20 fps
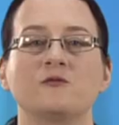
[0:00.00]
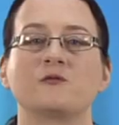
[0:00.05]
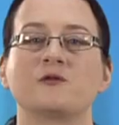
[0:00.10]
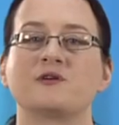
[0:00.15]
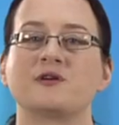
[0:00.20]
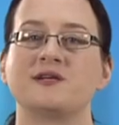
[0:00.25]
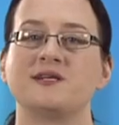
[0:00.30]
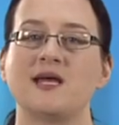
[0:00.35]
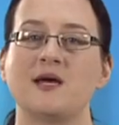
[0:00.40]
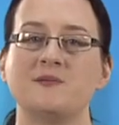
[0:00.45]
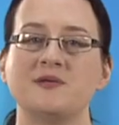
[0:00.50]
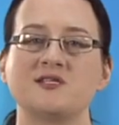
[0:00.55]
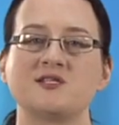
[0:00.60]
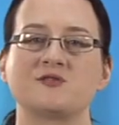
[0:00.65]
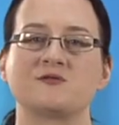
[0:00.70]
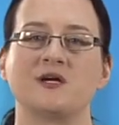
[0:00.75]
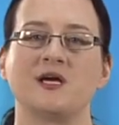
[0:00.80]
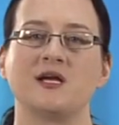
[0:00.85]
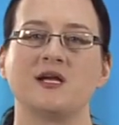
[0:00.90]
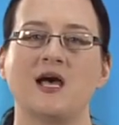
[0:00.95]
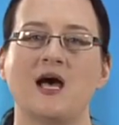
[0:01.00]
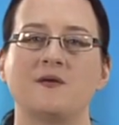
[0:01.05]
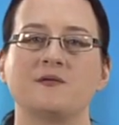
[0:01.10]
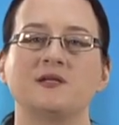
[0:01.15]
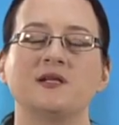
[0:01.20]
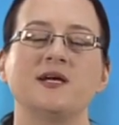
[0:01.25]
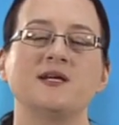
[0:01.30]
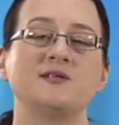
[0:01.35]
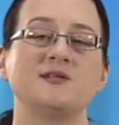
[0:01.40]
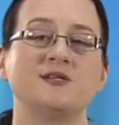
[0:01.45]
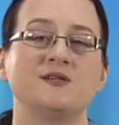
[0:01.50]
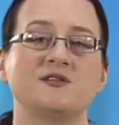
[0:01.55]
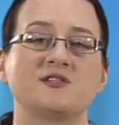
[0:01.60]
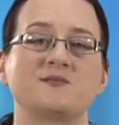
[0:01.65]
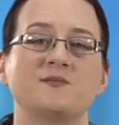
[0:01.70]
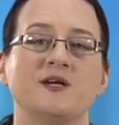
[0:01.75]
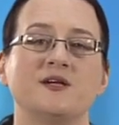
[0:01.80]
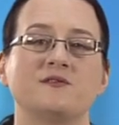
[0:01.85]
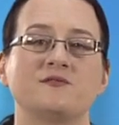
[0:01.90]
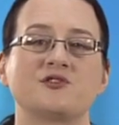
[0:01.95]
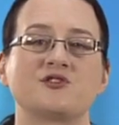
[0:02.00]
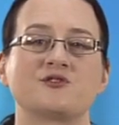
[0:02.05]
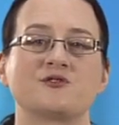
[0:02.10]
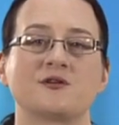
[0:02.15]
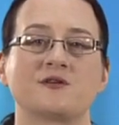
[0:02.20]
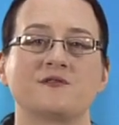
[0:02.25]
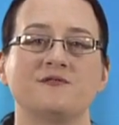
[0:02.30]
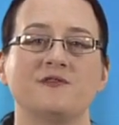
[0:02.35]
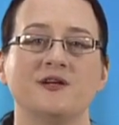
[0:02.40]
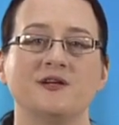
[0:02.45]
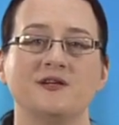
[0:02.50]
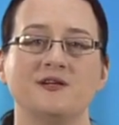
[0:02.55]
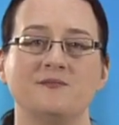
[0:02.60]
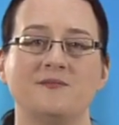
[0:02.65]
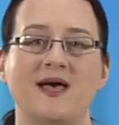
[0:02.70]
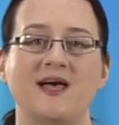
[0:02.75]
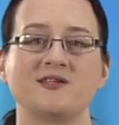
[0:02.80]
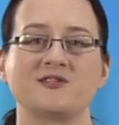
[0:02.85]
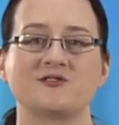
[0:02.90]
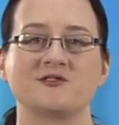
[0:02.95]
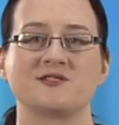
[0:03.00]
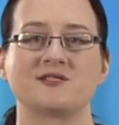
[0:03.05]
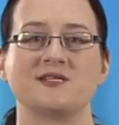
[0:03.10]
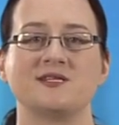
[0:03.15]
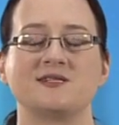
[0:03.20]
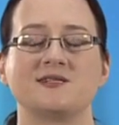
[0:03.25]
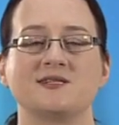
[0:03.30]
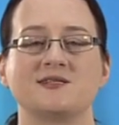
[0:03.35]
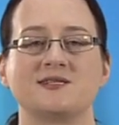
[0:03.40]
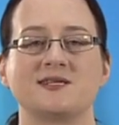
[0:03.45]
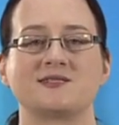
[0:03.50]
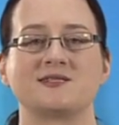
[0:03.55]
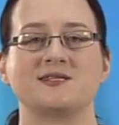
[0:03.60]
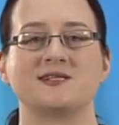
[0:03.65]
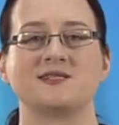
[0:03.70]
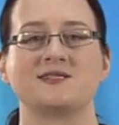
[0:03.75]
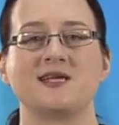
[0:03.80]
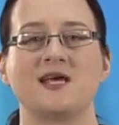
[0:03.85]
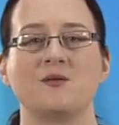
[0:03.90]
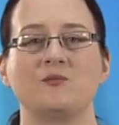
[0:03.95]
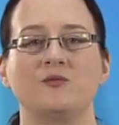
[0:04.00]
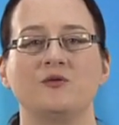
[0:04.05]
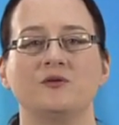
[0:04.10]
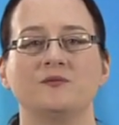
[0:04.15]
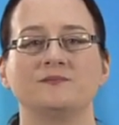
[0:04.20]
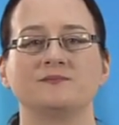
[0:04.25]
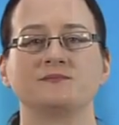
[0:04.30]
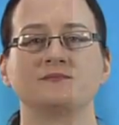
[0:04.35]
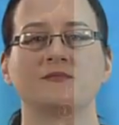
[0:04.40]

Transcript: order to demonstrate, I would like to use my own SSHRC-funded master's thesis as an example.